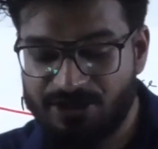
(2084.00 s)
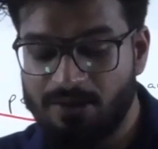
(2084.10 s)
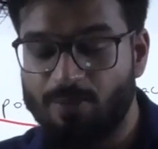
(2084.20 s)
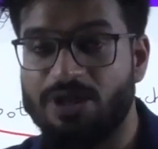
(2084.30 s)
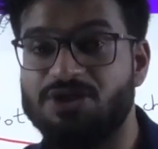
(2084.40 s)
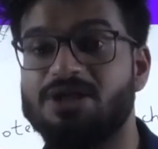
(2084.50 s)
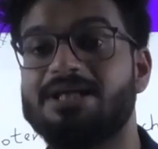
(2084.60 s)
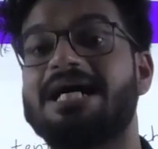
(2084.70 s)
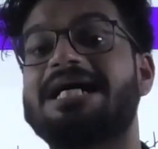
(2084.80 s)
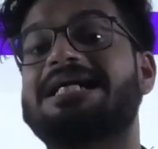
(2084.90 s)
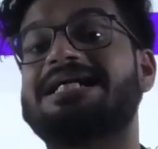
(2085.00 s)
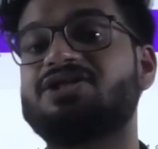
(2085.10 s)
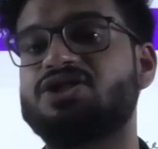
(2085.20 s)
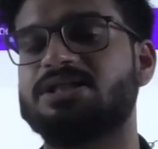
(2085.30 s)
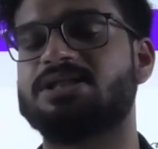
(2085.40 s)
action potential
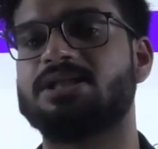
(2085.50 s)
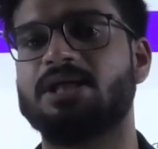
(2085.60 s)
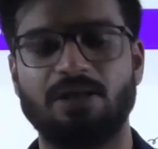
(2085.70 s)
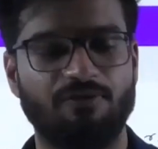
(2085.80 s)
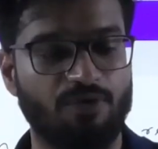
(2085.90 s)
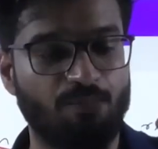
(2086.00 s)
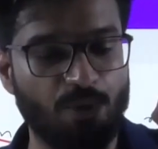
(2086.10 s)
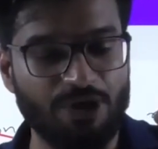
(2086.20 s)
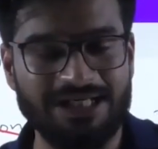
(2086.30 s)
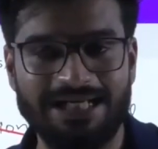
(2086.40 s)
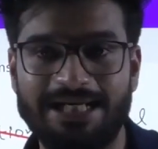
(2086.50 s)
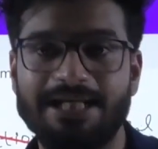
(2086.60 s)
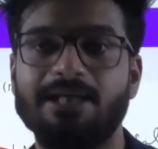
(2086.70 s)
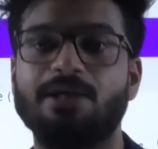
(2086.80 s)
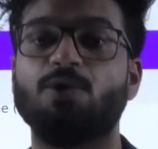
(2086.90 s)
reaches from point A
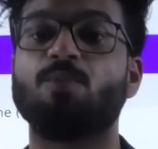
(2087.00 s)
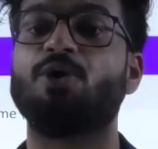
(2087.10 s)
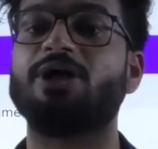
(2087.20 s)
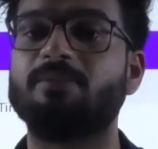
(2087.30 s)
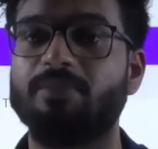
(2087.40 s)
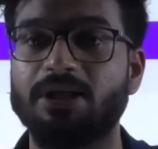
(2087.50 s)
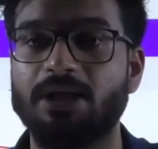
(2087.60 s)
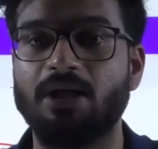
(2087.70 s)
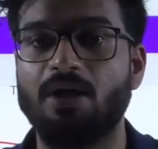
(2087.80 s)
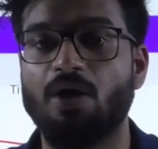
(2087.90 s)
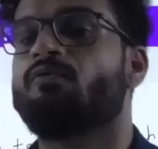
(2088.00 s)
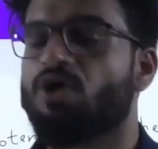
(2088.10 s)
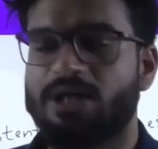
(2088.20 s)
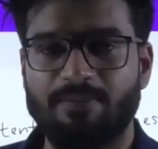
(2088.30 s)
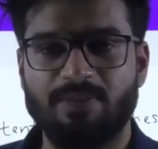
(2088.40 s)
to point B.
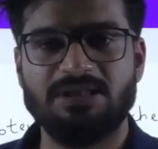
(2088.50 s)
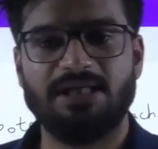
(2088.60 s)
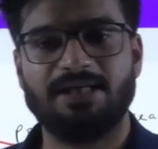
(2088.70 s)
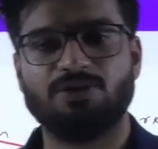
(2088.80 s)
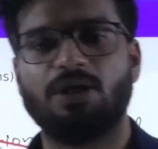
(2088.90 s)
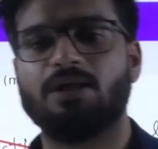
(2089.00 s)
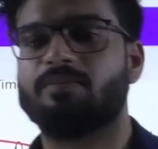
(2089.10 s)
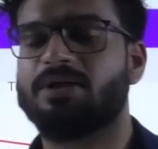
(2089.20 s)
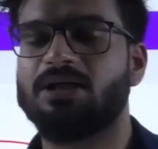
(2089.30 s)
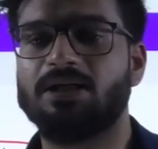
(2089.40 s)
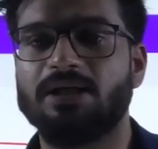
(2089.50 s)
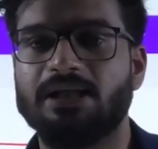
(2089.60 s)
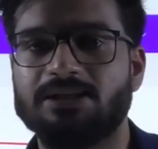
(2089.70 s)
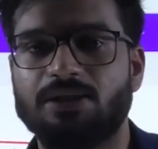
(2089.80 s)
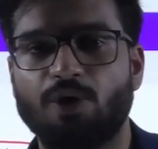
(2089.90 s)
What happens at axonal terminal
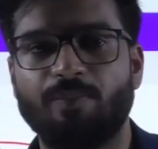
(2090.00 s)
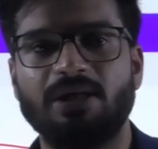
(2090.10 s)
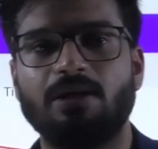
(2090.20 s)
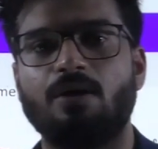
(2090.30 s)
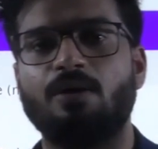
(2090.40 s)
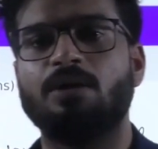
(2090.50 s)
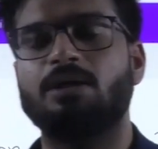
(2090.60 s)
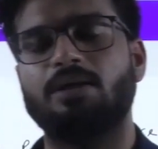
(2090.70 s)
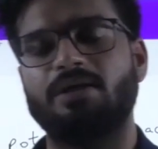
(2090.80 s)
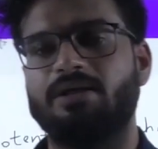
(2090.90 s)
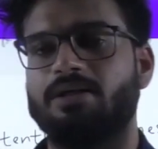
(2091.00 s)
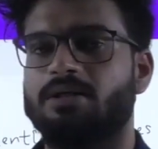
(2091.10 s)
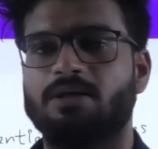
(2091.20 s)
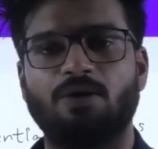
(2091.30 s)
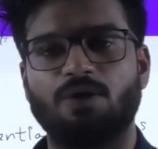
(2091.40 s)
is a topic
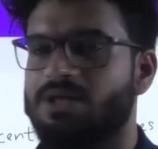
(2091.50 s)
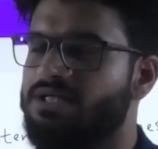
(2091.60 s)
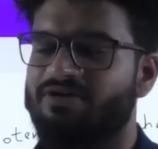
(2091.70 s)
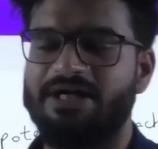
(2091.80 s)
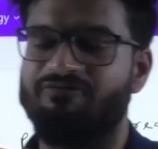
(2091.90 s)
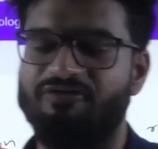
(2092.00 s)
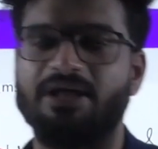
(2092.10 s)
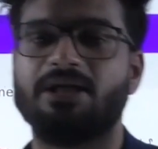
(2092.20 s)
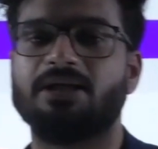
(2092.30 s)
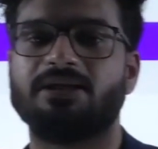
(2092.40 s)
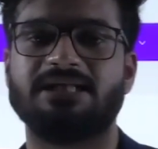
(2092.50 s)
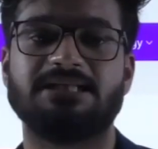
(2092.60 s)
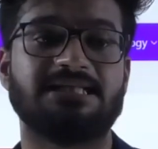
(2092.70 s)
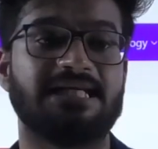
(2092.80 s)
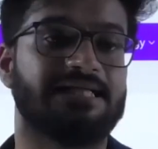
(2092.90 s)
altogether very different. That is
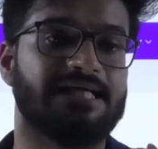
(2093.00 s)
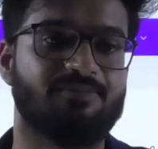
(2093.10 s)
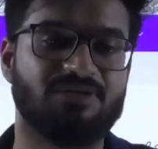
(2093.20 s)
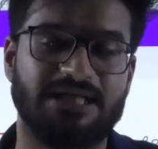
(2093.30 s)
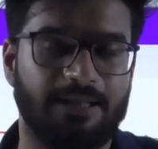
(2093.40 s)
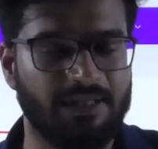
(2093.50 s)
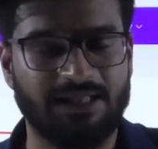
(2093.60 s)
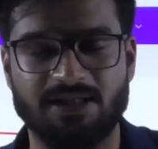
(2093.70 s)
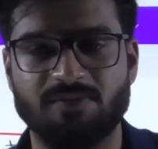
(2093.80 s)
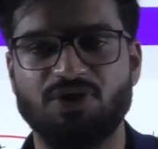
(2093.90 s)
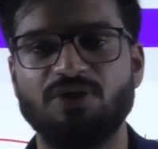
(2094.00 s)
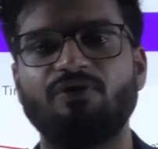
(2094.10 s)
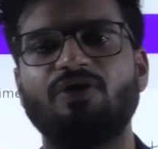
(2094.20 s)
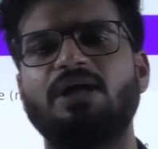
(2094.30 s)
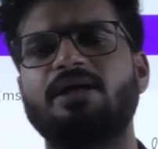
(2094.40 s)
the synaptic transmission.
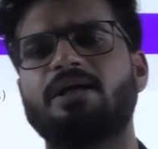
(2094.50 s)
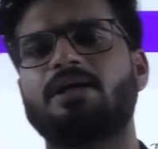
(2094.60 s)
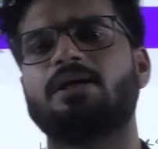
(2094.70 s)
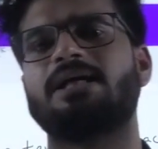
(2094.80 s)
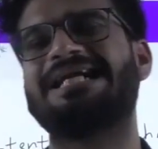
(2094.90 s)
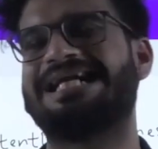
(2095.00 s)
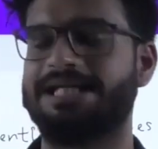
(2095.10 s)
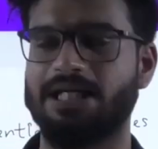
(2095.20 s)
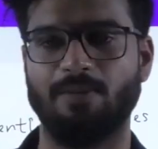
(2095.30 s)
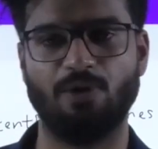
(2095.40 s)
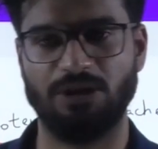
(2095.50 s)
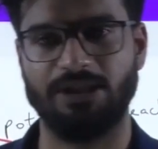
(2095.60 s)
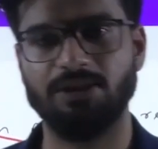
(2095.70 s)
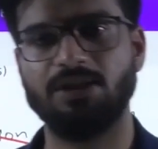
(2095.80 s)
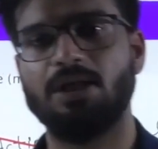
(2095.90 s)
We would learn it in detail about
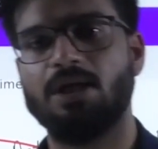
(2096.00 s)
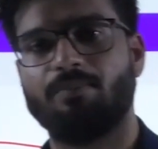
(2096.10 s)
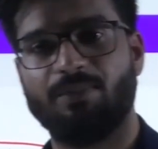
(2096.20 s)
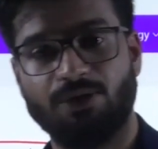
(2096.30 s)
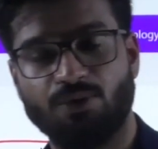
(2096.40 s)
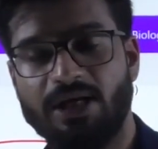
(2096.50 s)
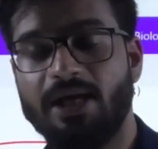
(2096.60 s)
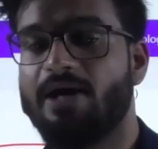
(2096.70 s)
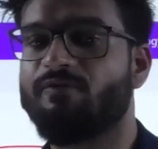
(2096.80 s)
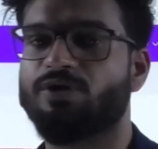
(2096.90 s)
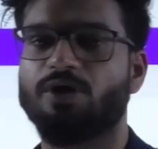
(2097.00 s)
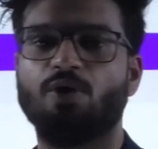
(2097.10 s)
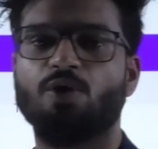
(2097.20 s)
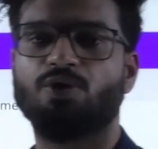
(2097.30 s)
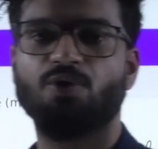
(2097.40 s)
later. But today I wanted to
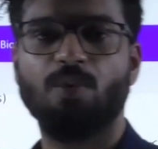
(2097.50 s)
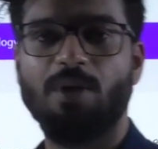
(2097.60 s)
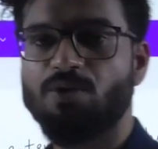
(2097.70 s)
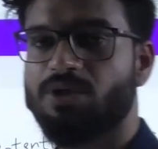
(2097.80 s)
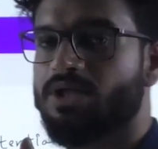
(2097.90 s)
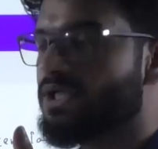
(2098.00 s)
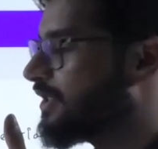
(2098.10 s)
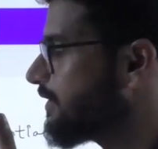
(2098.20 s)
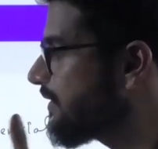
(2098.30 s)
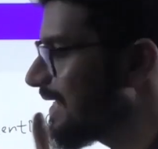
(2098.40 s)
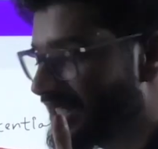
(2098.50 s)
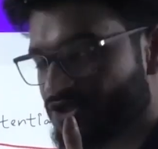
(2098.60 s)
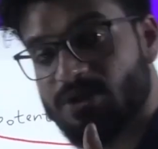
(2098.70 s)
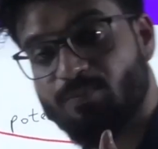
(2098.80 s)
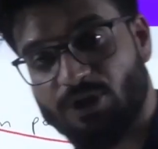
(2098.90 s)
talk to you about your
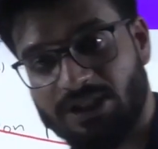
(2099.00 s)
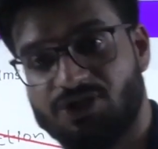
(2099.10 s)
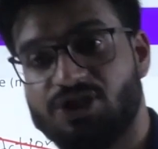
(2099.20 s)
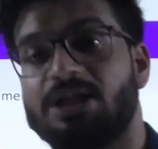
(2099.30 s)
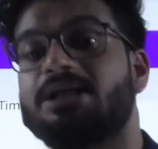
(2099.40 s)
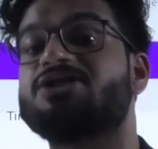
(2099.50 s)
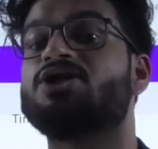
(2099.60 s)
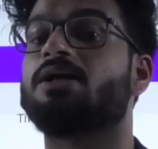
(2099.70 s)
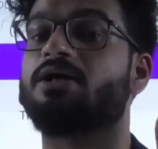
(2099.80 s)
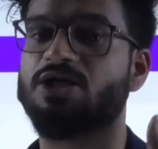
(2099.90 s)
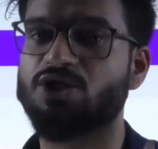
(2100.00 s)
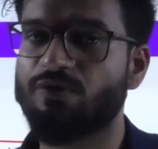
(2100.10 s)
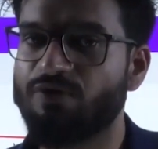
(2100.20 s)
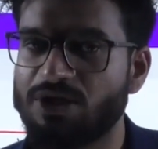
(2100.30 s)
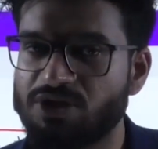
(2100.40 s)
action potential, the generation
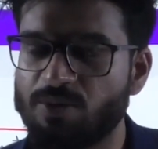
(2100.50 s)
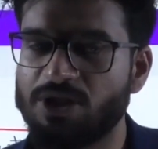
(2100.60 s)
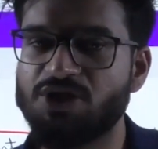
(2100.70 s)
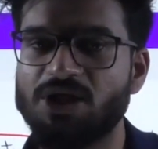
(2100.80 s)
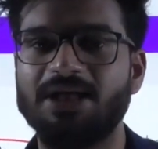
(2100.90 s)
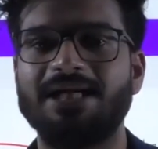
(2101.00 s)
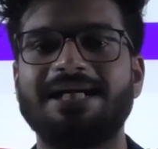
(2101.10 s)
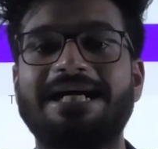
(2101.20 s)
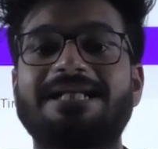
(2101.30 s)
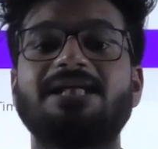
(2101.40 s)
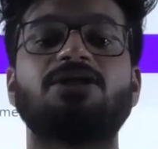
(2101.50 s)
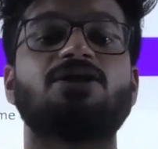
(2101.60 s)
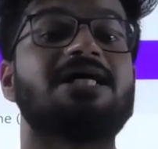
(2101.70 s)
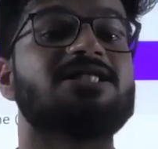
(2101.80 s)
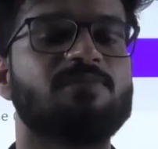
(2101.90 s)
of your action potential, and the
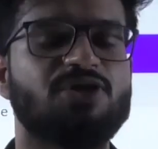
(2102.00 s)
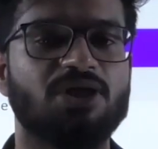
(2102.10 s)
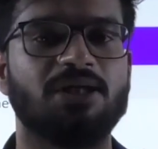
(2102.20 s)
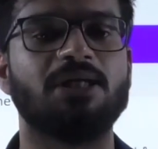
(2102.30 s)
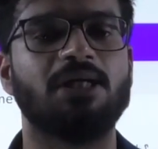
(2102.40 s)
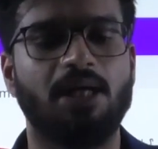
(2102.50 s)
transmission